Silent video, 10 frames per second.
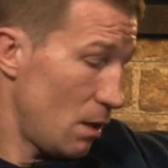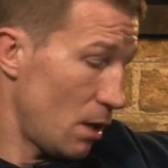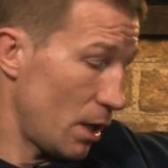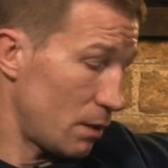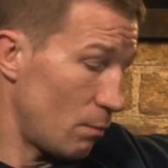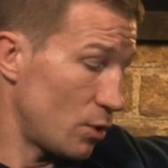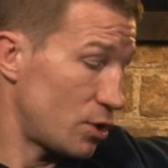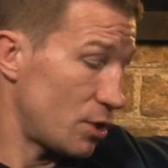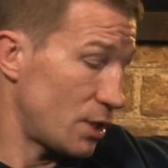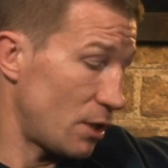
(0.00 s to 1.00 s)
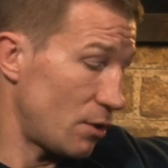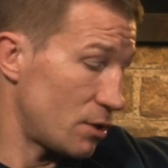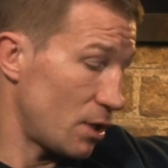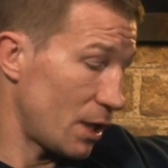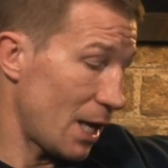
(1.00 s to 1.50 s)
like the Munster
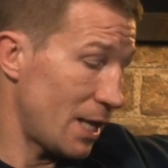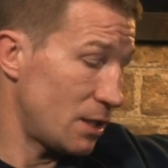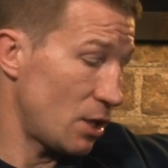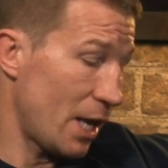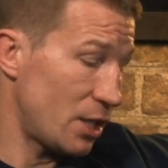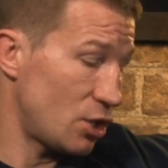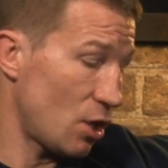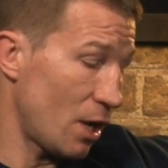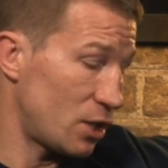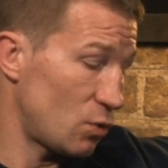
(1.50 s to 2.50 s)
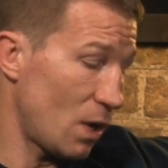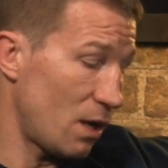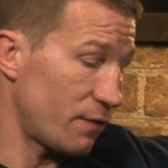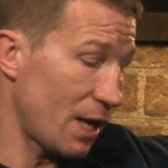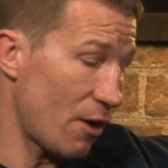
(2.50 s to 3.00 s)
centres, like Henshaw had
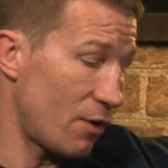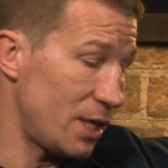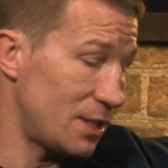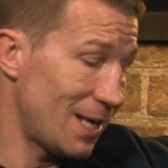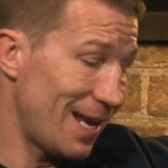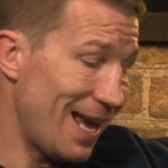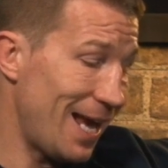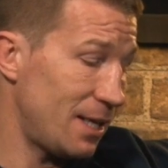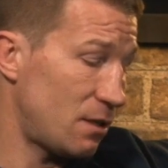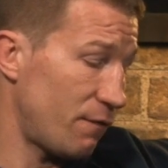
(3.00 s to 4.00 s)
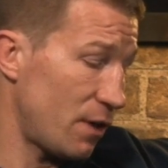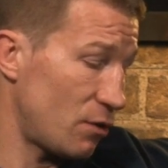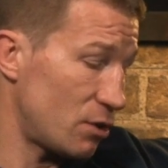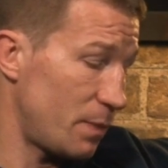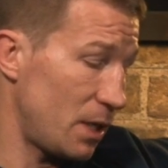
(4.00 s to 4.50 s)
twelve carries, eight
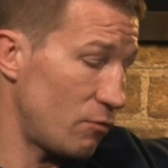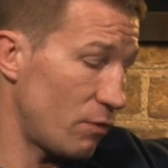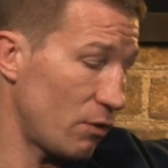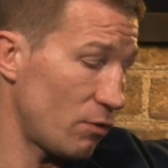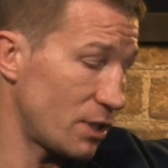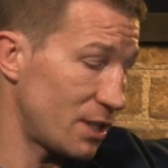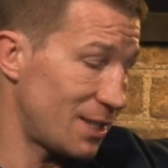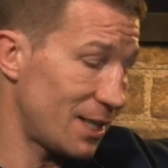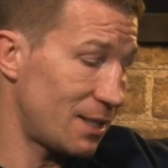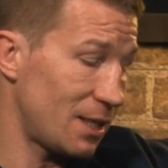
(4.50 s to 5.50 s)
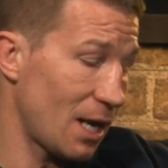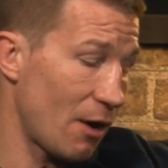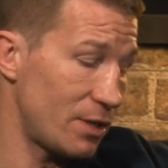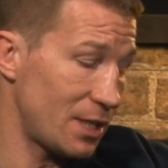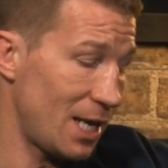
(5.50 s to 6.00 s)
defenders beaten. Ringrose had sixteen
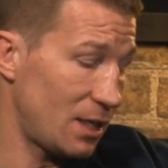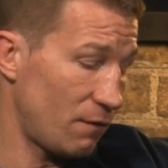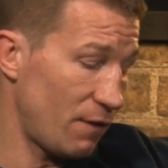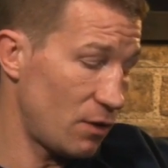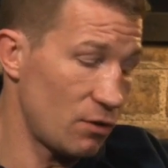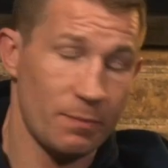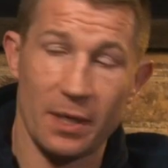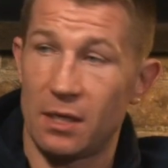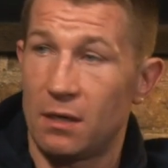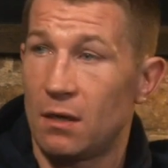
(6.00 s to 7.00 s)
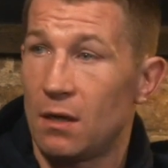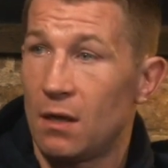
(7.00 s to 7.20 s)
carries, eight defenders beaten.